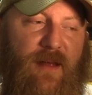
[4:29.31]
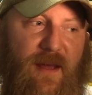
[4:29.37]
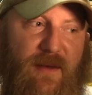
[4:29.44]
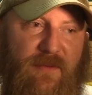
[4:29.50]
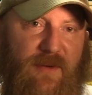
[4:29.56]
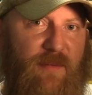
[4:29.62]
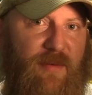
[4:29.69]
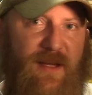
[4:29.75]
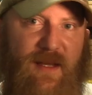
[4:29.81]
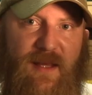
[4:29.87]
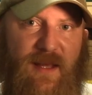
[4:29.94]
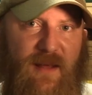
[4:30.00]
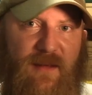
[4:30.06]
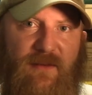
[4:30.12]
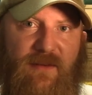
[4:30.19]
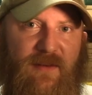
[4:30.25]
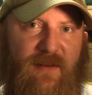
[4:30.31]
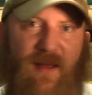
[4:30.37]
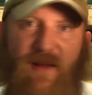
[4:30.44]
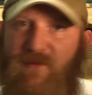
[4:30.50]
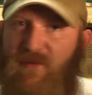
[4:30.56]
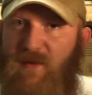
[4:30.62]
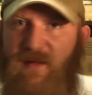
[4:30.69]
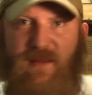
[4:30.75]
Everybody else,
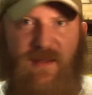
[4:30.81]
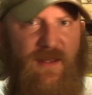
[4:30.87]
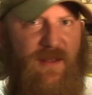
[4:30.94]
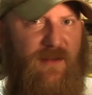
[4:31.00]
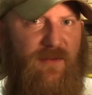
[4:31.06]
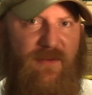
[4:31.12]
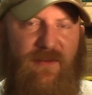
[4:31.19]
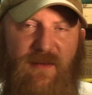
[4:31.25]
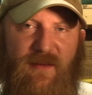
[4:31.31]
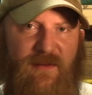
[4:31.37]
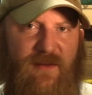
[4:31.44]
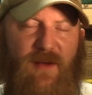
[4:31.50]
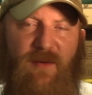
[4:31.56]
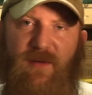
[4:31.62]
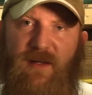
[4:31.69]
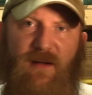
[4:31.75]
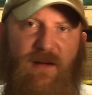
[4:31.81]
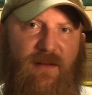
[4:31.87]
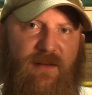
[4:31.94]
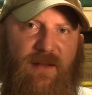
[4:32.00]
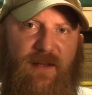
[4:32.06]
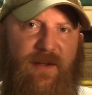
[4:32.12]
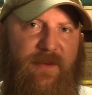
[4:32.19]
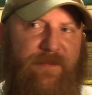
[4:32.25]
everything else that's going
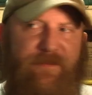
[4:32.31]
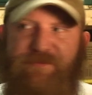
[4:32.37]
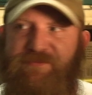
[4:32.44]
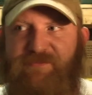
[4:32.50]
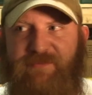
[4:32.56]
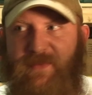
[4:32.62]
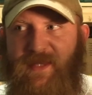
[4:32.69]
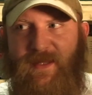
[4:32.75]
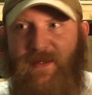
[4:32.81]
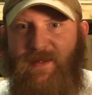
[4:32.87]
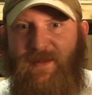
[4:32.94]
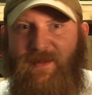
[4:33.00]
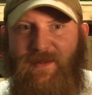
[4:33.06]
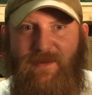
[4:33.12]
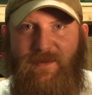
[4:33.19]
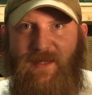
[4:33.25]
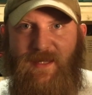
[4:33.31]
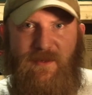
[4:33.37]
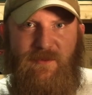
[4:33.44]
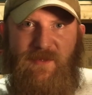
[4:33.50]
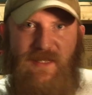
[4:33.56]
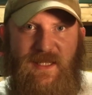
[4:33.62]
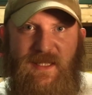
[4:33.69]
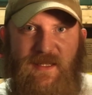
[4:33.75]
on there, they
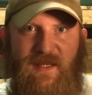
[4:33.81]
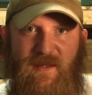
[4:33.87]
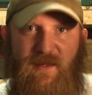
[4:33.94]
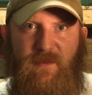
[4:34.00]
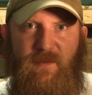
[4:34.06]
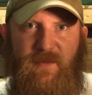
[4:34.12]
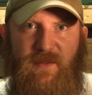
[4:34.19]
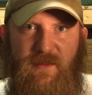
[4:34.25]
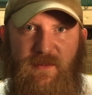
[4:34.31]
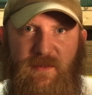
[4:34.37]
don't need him.